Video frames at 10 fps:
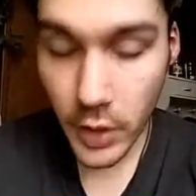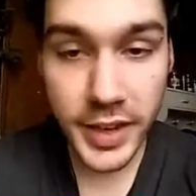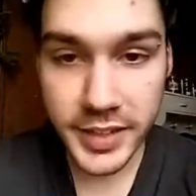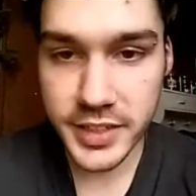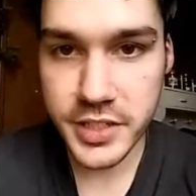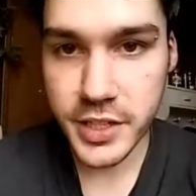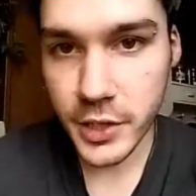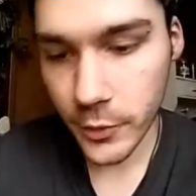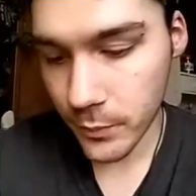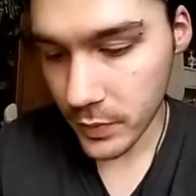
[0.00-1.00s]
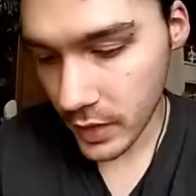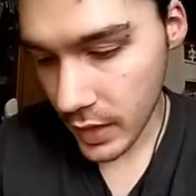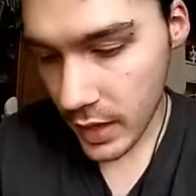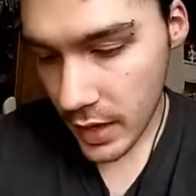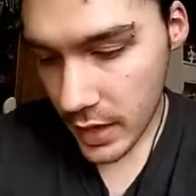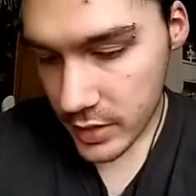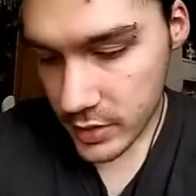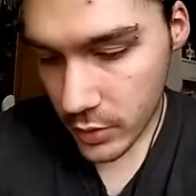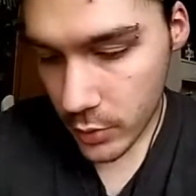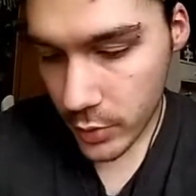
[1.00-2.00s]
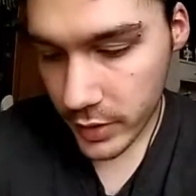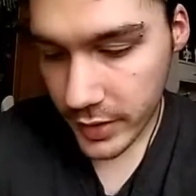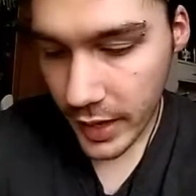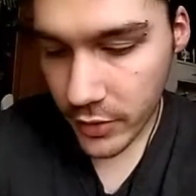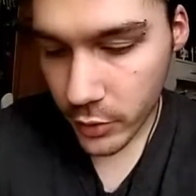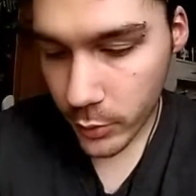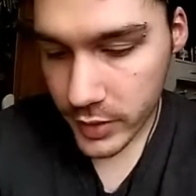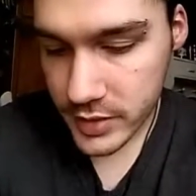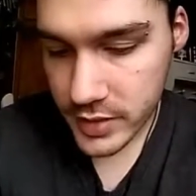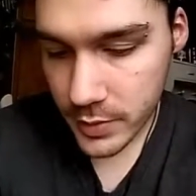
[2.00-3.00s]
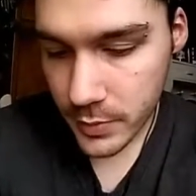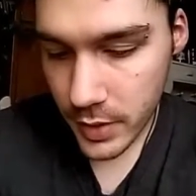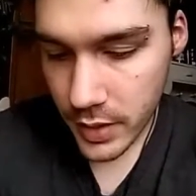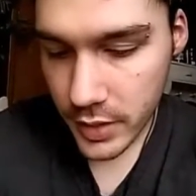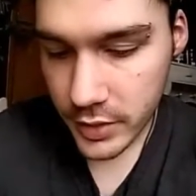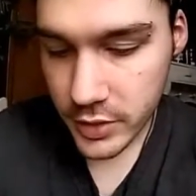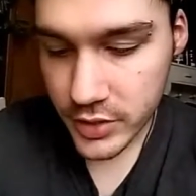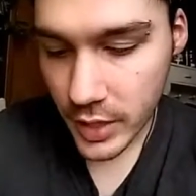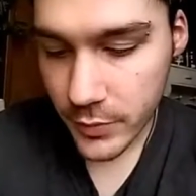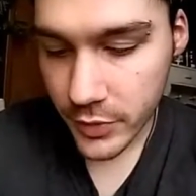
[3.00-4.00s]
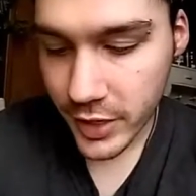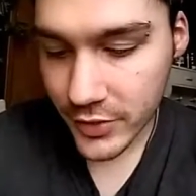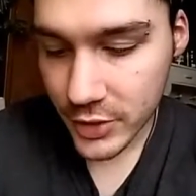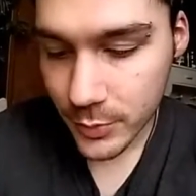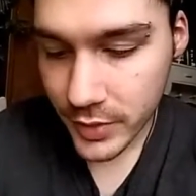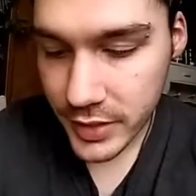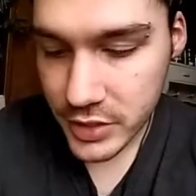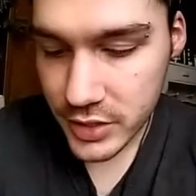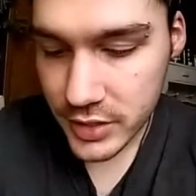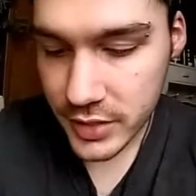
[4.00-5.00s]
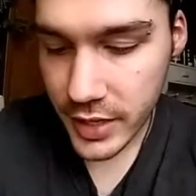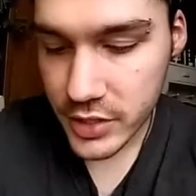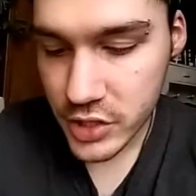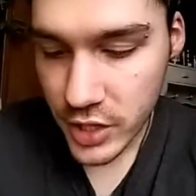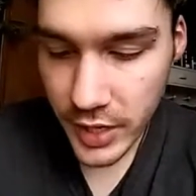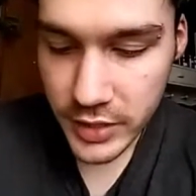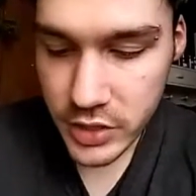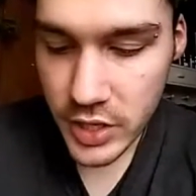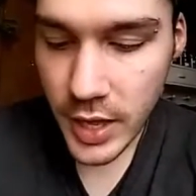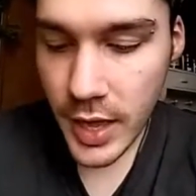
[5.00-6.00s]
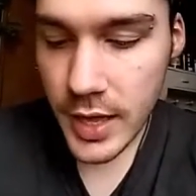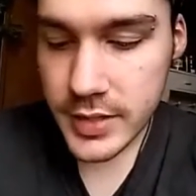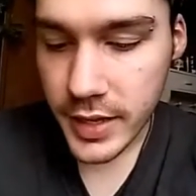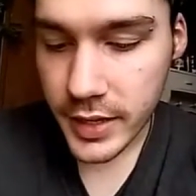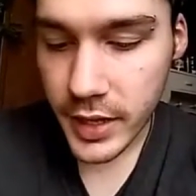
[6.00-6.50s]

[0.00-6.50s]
and continue. So gather wisdom, good time for contemplation and change, take